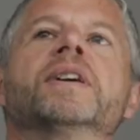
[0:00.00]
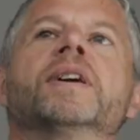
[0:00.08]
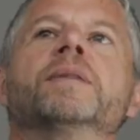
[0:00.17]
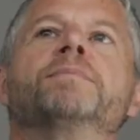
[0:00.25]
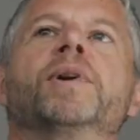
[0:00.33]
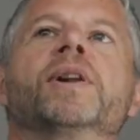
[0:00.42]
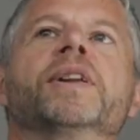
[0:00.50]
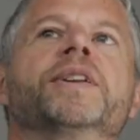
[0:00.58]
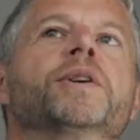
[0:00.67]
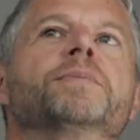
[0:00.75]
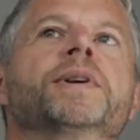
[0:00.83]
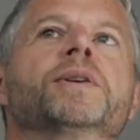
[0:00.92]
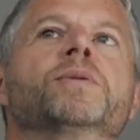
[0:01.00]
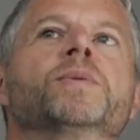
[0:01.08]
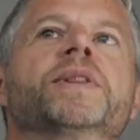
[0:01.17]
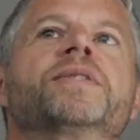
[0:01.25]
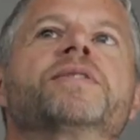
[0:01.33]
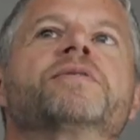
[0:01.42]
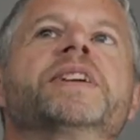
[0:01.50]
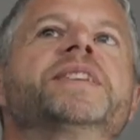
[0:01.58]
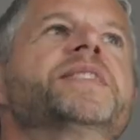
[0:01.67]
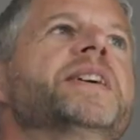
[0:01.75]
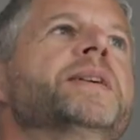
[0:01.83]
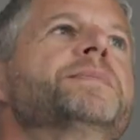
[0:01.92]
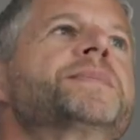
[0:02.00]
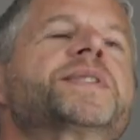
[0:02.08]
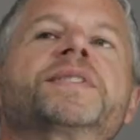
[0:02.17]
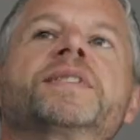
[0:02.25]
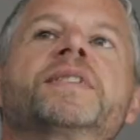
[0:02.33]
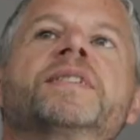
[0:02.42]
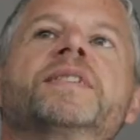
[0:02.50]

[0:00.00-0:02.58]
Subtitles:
a polynomial with 3 terms.